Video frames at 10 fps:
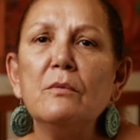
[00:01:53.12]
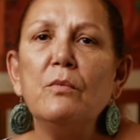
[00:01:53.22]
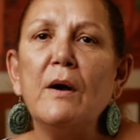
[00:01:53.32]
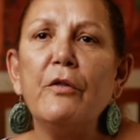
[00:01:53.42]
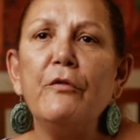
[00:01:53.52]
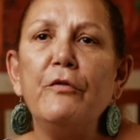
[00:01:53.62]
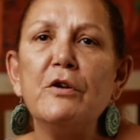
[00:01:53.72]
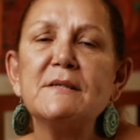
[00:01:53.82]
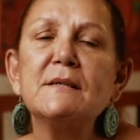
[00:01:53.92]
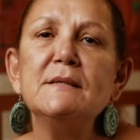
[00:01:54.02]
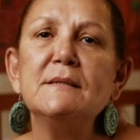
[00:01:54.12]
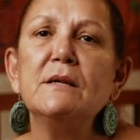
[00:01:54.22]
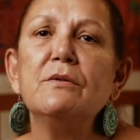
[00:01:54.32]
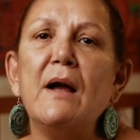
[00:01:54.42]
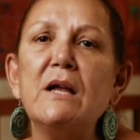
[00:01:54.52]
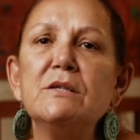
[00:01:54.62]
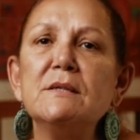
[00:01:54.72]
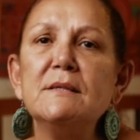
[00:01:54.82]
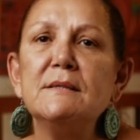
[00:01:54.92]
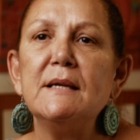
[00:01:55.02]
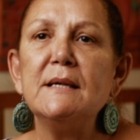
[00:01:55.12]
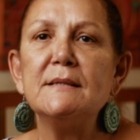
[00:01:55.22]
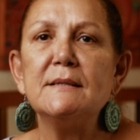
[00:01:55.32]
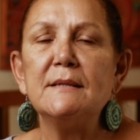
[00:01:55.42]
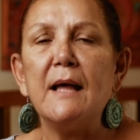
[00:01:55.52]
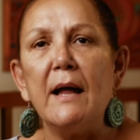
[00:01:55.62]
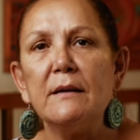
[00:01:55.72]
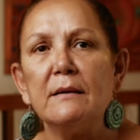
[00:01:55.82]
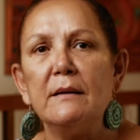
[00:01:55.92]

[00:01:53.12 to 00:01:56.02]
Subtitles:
one of the first considerations is that